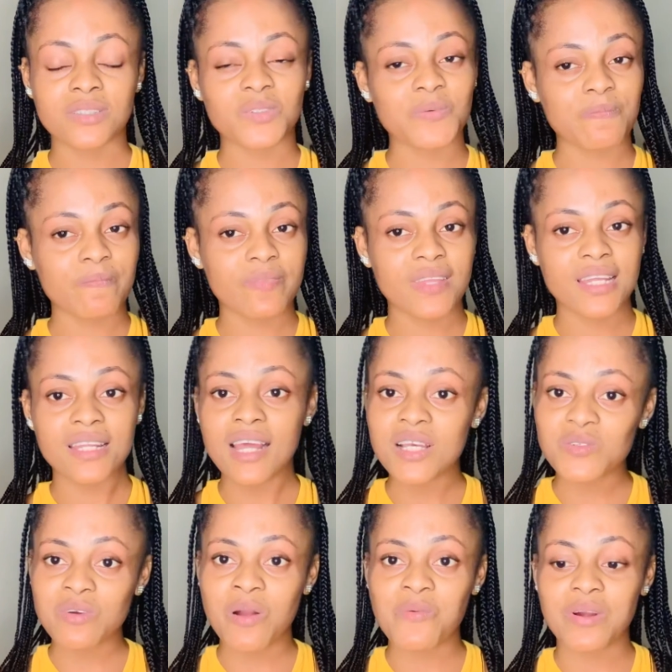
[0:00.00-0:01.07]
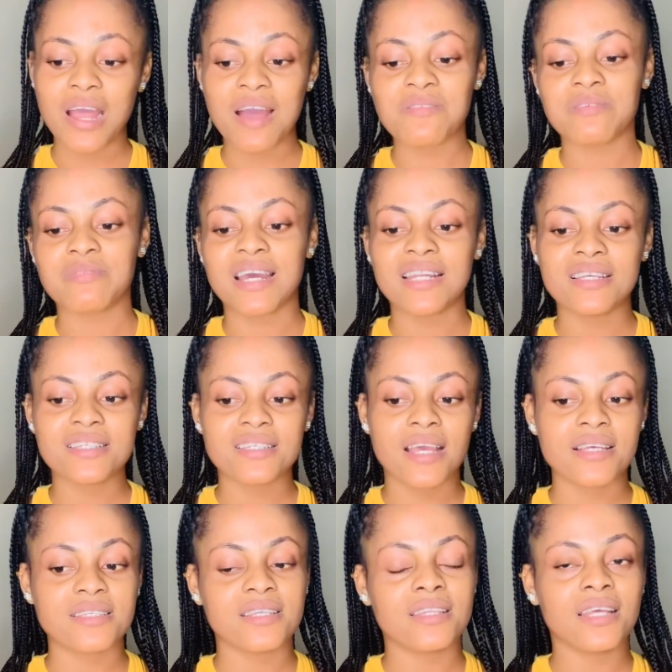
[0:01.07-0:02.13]
So the next one we have on my list here
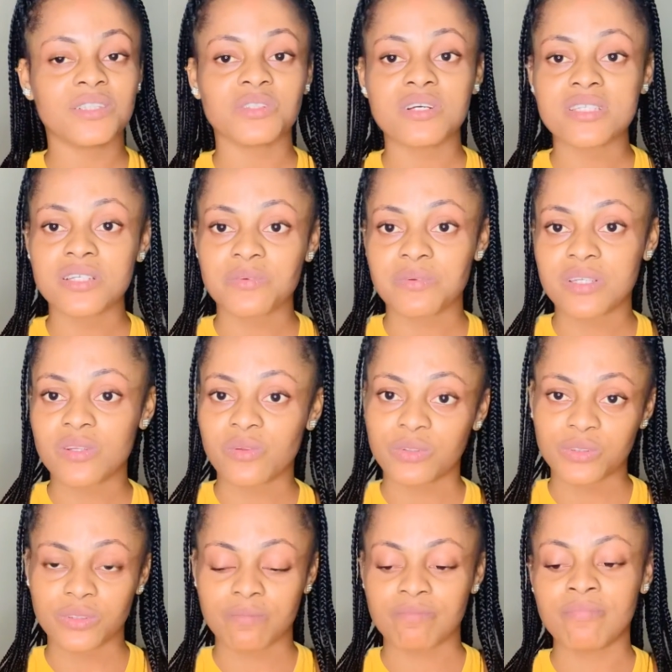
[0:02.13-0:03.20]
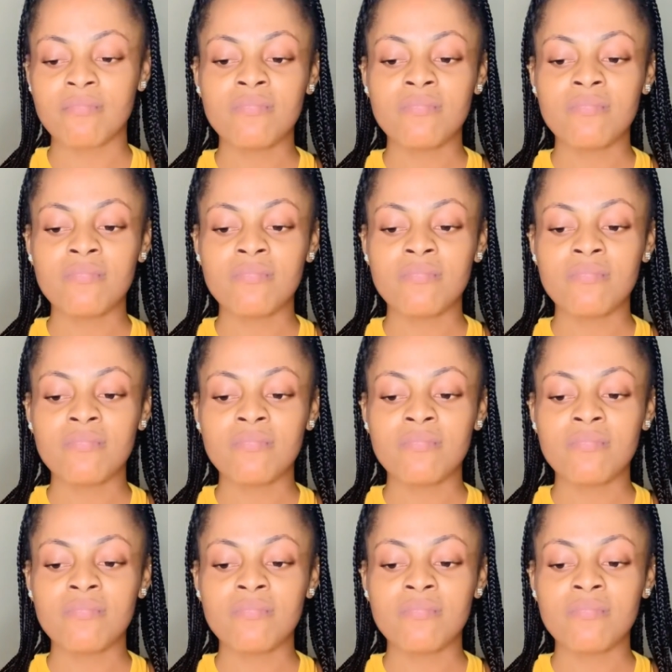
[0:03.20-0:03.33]
is the Natural Secret Lotion.